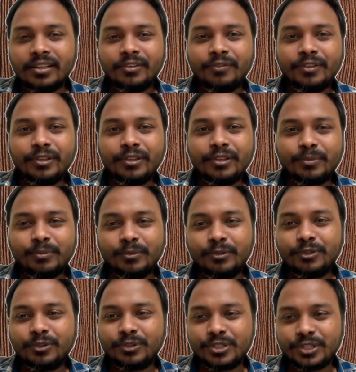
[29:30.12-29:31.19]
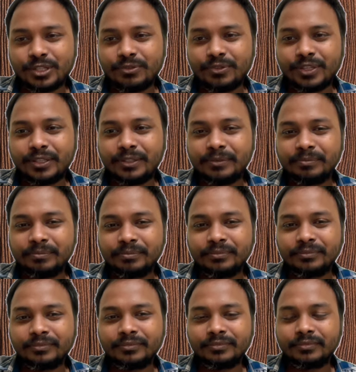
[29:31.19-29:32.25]
with the move rook to g1.
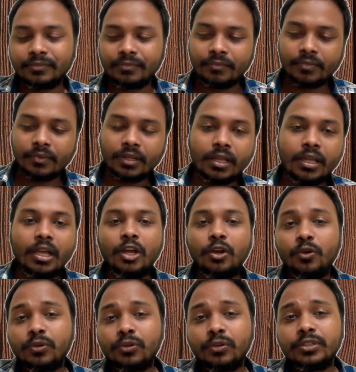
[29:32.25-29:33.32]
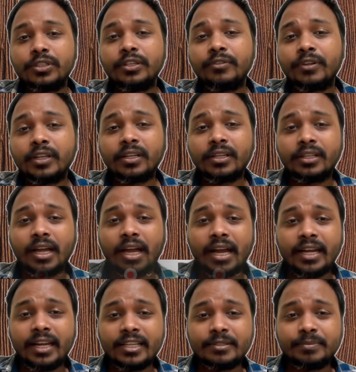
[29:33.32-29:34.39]
Rook to g1, the
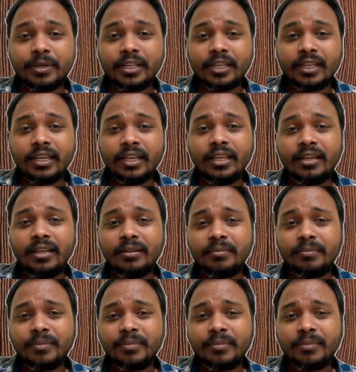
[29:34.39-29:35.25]
idea is pretty clear.